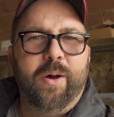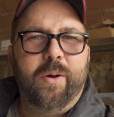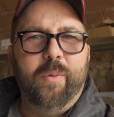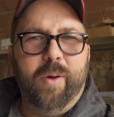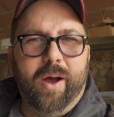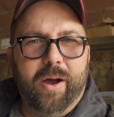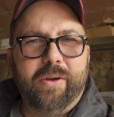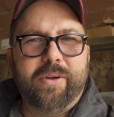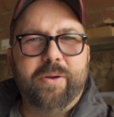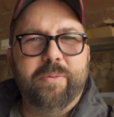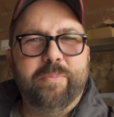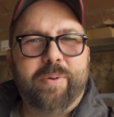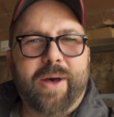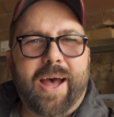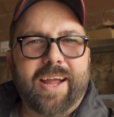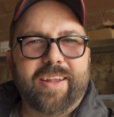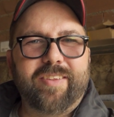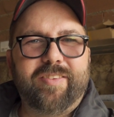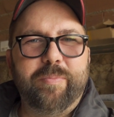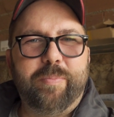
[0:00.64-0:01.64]
Welcome
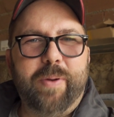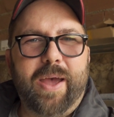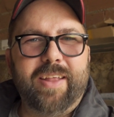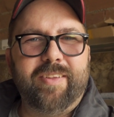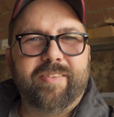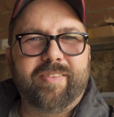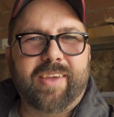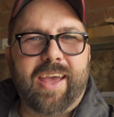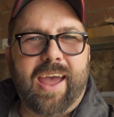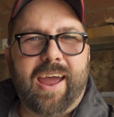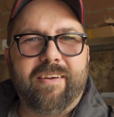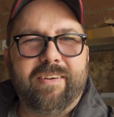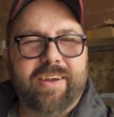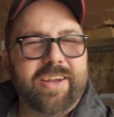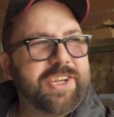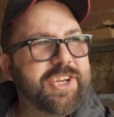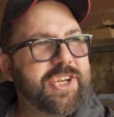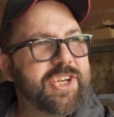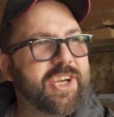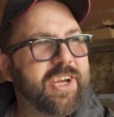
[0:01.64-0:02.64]
back to Ben's
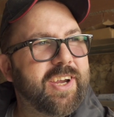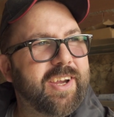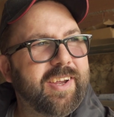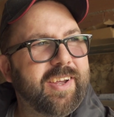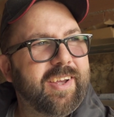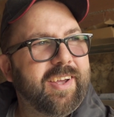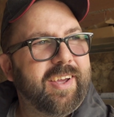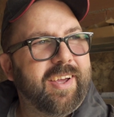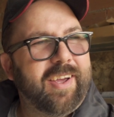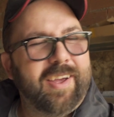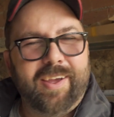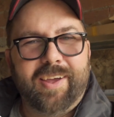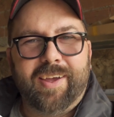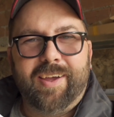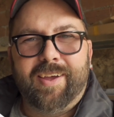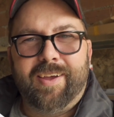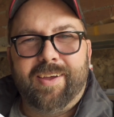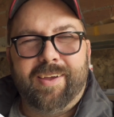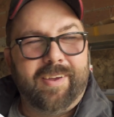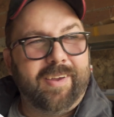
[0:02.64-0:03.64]
Garage.
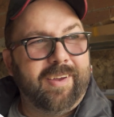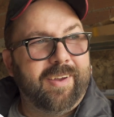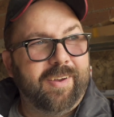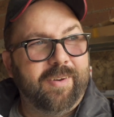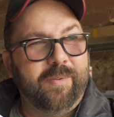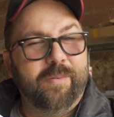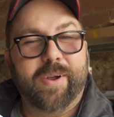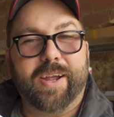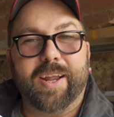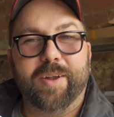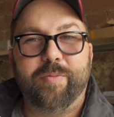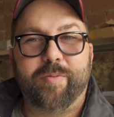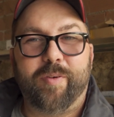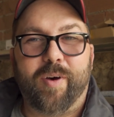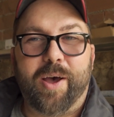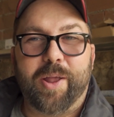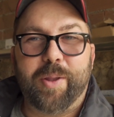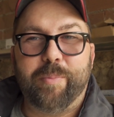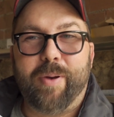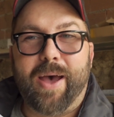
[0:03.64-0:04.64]
We're going to
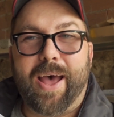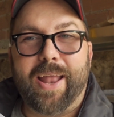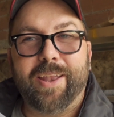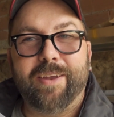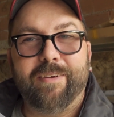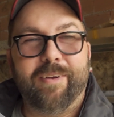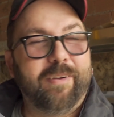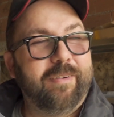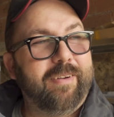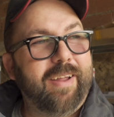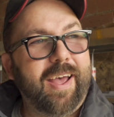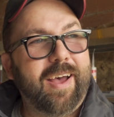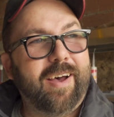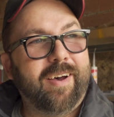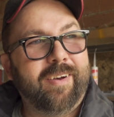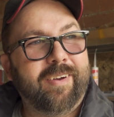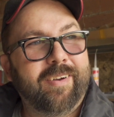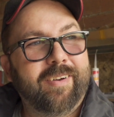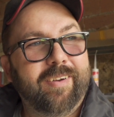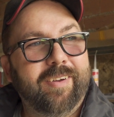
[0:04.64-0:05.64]
fire the Panda up
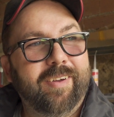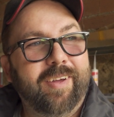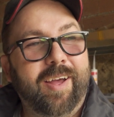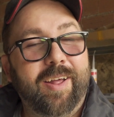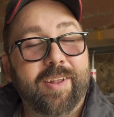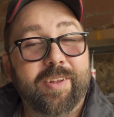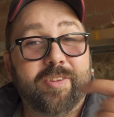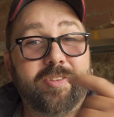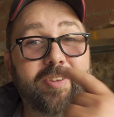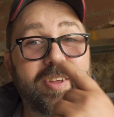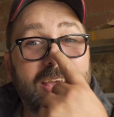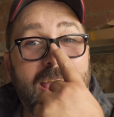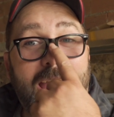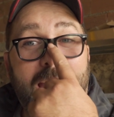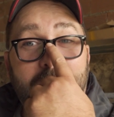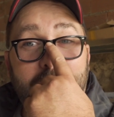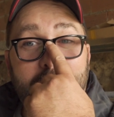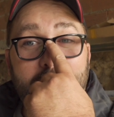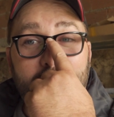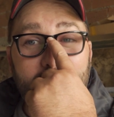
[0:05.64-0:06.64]
now and see
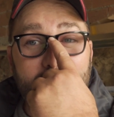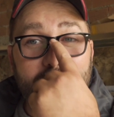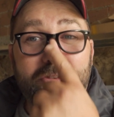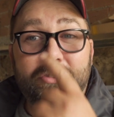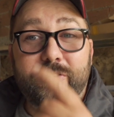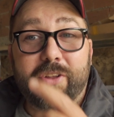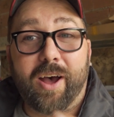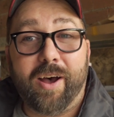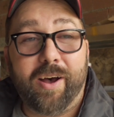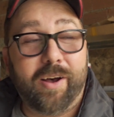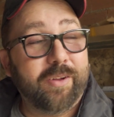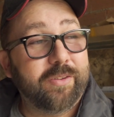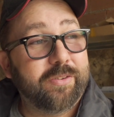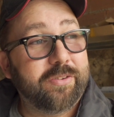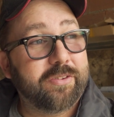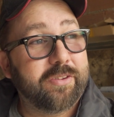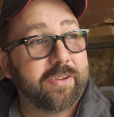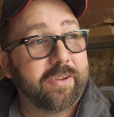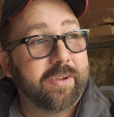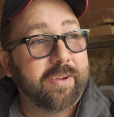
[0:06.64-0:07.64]
how it
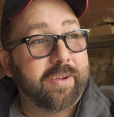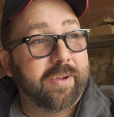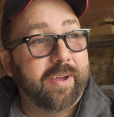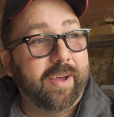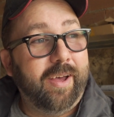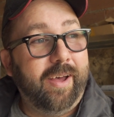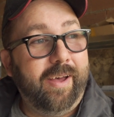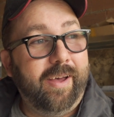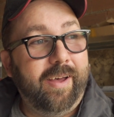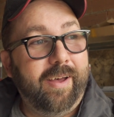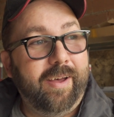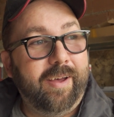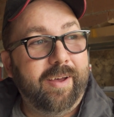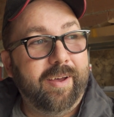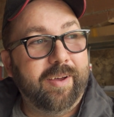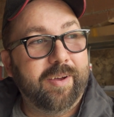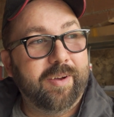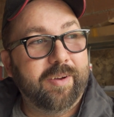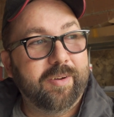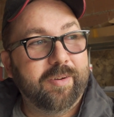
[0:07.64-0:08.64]
starts.
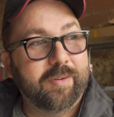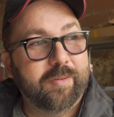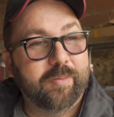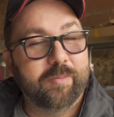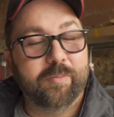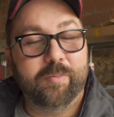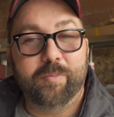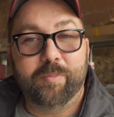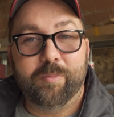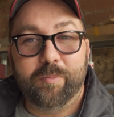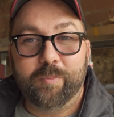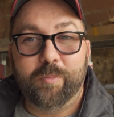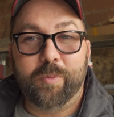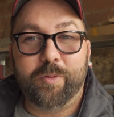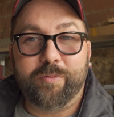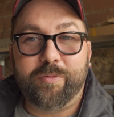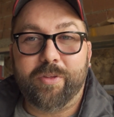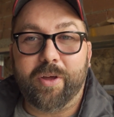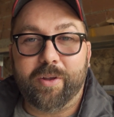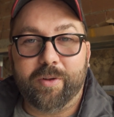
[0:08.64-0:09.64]

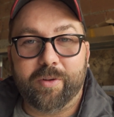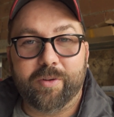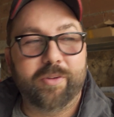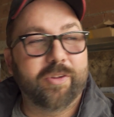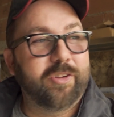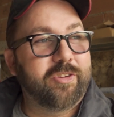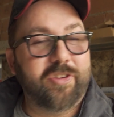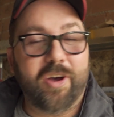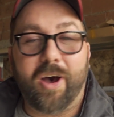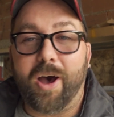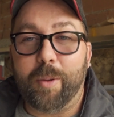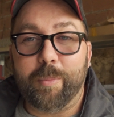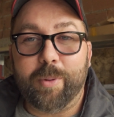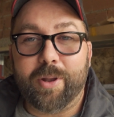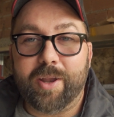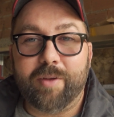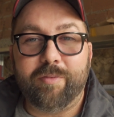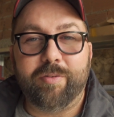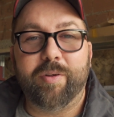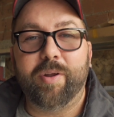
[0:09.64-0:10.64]
We've done the
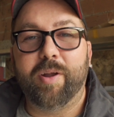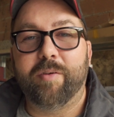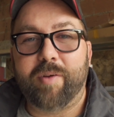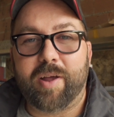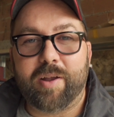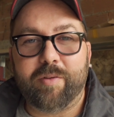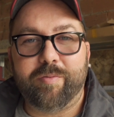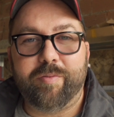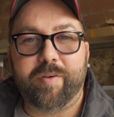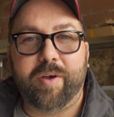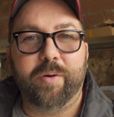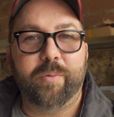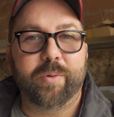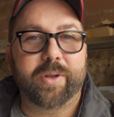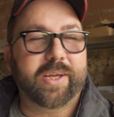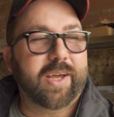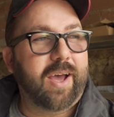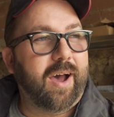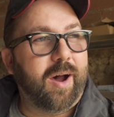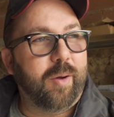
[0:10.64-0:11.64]
timing and everything. I've had a fettle
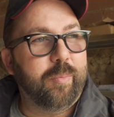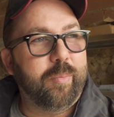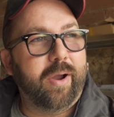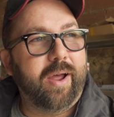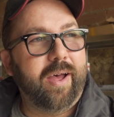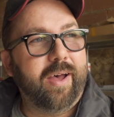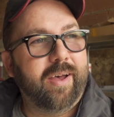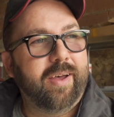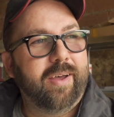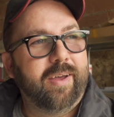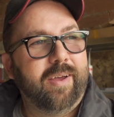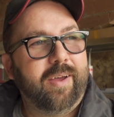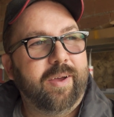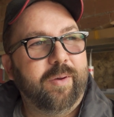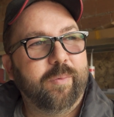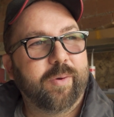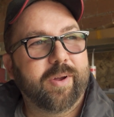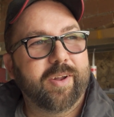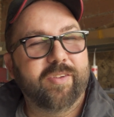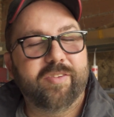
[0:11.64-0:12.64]
with the carburetor.
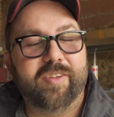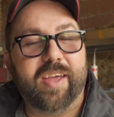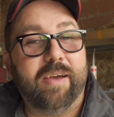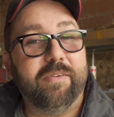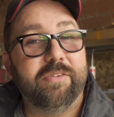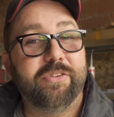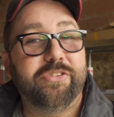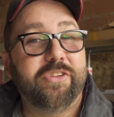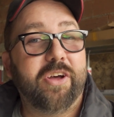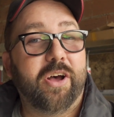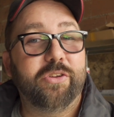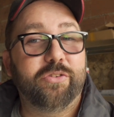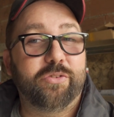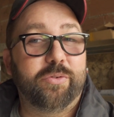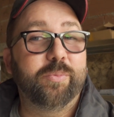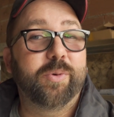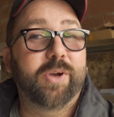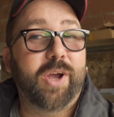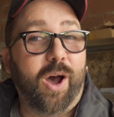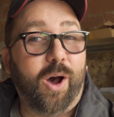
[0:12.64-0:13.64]
We're going to see how it starts
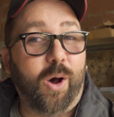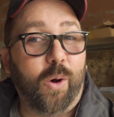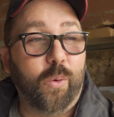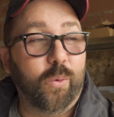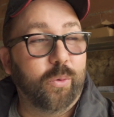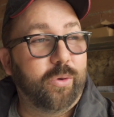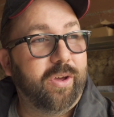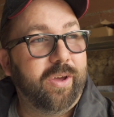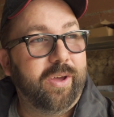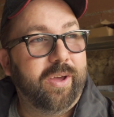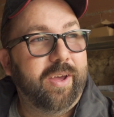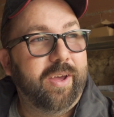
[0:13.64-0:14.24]
from cold.